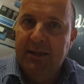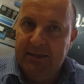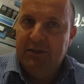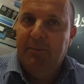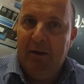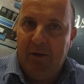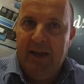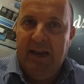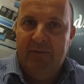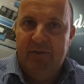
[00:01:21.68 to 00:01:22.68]
this is about
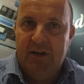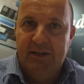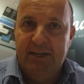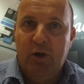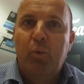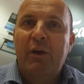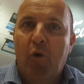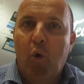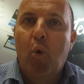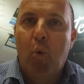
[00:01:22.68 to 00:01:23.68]
clean advertising.
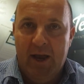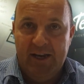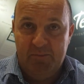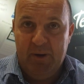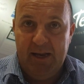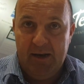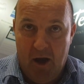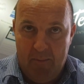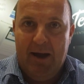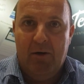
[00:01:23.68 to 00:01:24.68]
We've always been
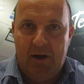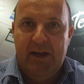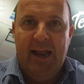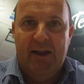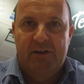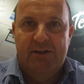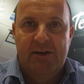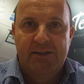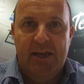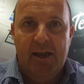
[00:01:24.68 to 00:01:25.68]
about clean
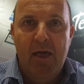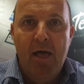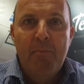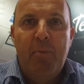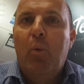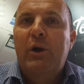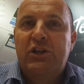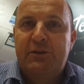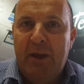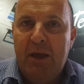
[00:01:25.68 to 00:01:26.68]
advertising, but we're
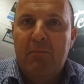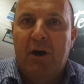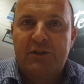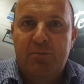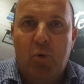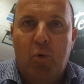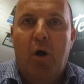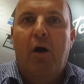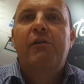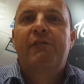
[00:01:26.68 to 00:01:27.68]
just being much more
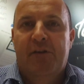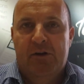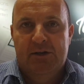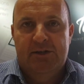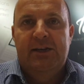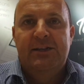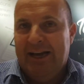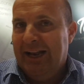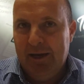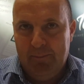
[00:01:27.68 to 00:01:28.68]
overt in
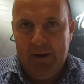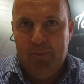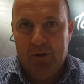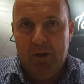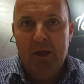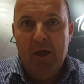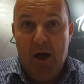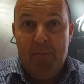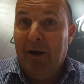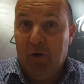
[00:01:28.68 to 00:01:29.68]
telling people
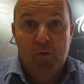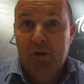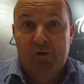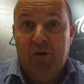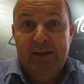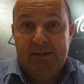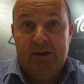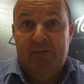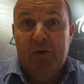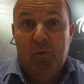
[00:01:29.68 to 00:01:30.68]
about all the great
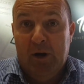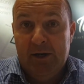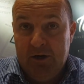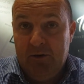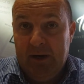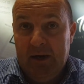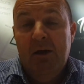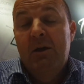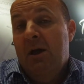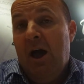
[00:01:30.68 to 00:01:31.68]
stuff that we're doing
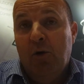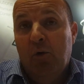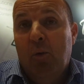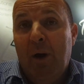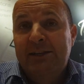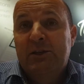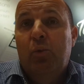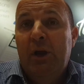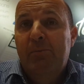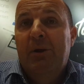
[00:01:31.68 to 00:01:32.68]
and all the ways
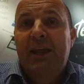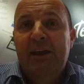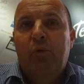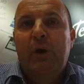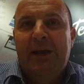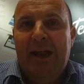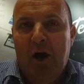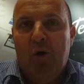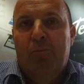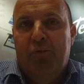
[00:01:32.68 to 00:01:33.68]
that we believe we can
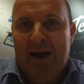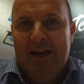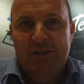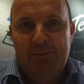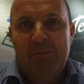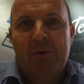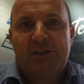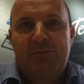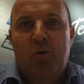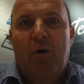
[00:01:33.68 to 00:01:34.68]
help brands be
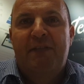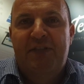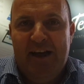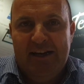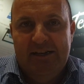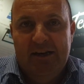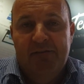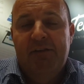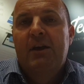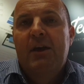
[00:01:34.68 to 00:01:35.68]
much more effective